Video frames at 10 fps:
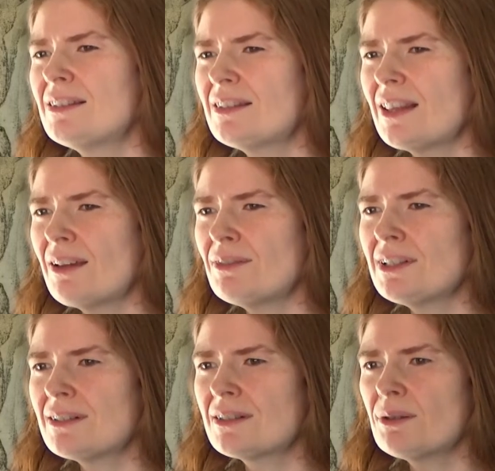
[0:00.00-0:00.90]
There
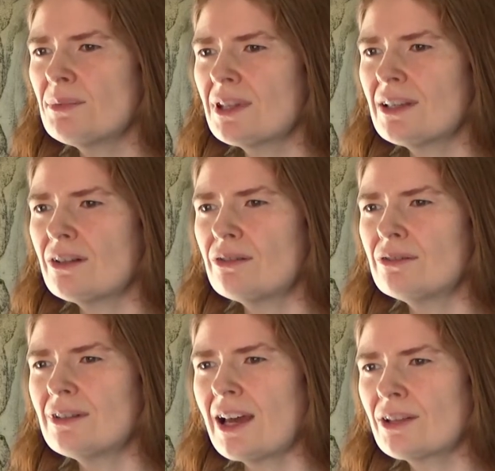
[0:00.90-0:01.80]
is something
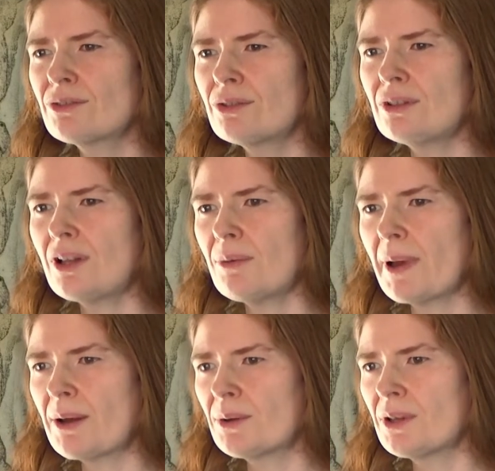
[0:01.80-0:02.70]
unnatural
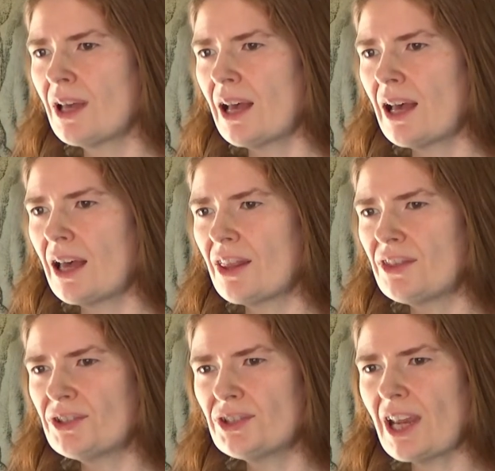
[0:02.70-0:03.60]
about
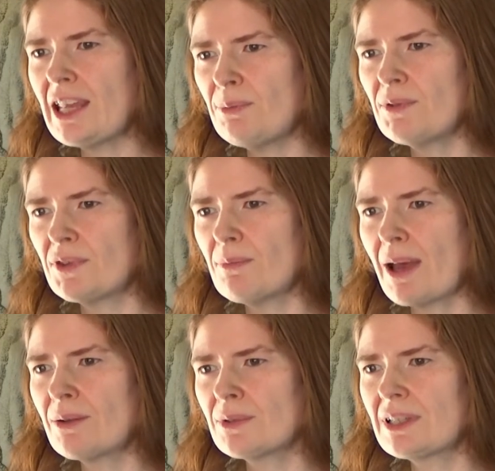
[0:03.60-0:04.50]
the shape of the
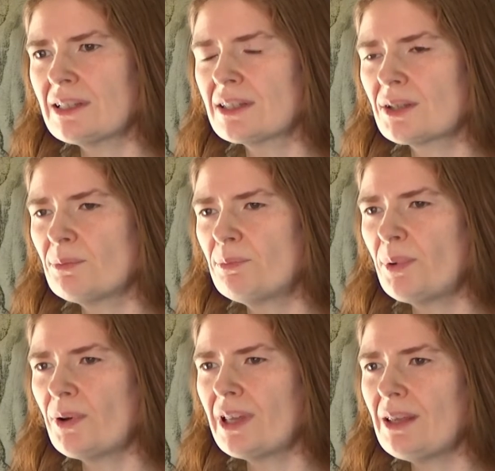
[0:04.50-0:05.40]
mountains,
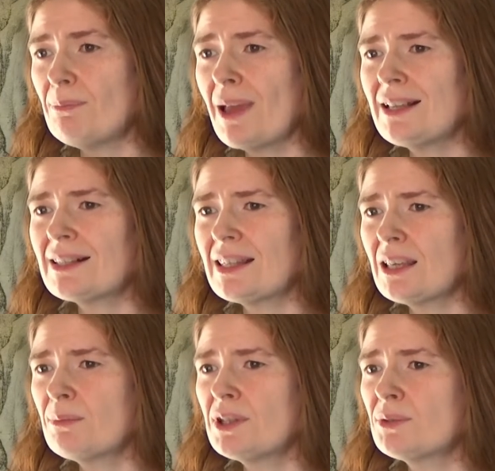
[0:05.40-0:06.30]
but it makes the
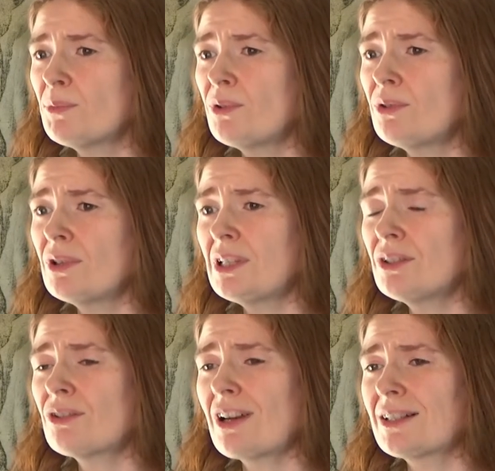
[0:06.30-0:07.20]
image more
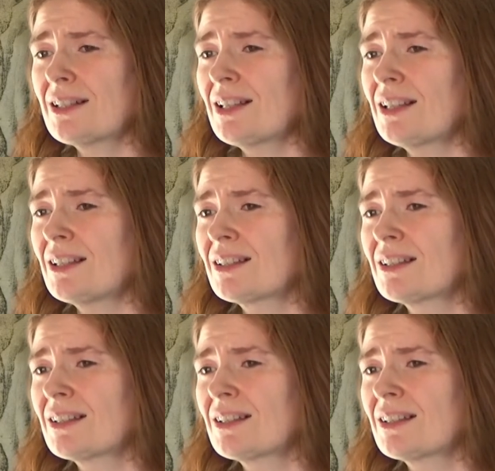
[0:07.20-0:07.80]
interesting.